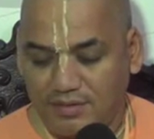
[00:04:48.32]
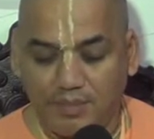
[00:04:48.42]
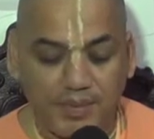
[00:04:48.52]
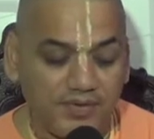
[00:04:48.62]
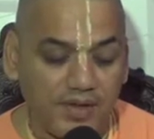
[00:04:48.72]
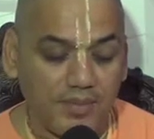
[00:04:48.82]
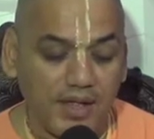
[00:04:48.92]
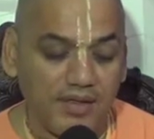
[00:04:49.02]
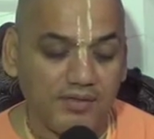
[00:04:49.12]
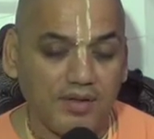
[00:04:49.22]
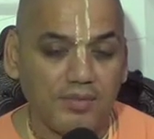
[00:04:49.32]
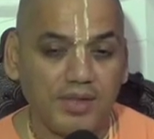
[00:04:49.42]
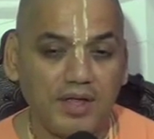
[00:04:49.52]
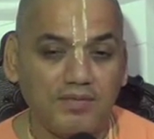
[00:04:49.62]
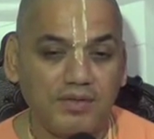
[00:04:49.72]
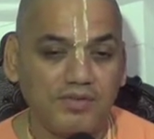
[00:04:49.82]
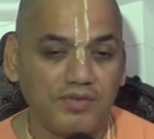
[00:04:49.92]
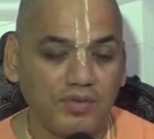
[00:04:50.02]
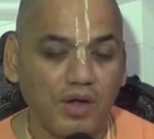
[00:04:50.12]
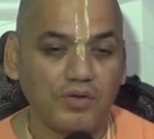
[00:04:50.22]
Tapasya means something which
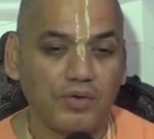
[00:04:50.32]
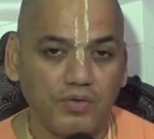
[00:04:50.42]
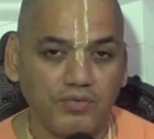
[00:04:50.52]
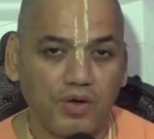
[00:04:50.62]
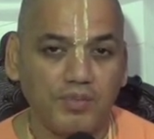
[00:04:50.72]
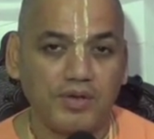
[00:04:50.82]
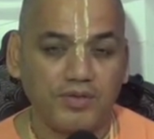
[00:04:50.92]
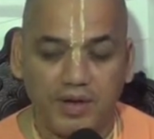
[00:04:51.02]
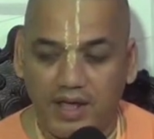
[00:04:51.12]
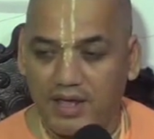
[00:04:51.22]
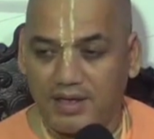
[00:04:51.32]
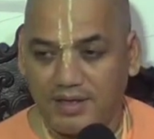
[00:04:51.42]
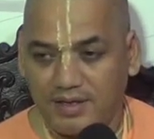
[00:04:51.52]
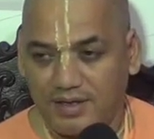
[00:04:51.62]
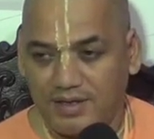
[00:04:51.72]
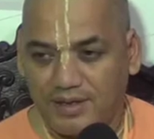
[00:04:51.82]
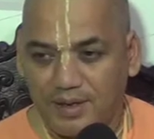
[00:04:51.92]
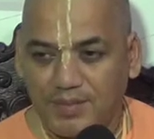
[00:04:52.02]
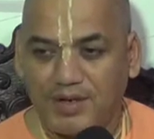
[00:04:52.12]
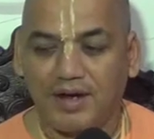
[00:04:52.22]
is not good for me today,
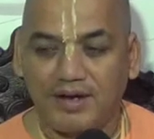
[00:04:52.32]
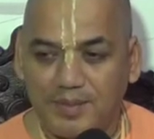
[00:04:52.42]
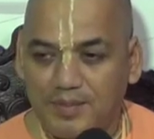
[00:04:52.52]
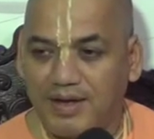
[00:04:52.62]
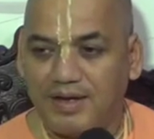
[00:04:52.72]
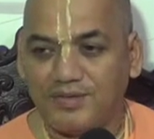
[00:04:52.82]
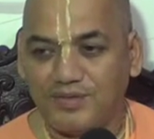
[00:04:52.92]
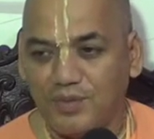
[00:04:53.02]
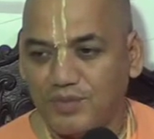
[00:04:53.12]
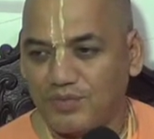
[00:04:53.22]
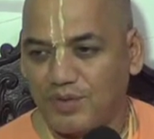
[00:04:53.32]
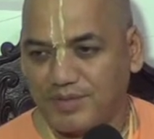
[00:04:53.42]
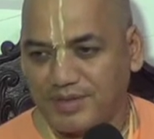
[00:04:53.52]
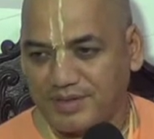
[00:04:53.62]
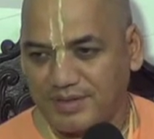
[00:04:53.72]
but ultimately is good for me.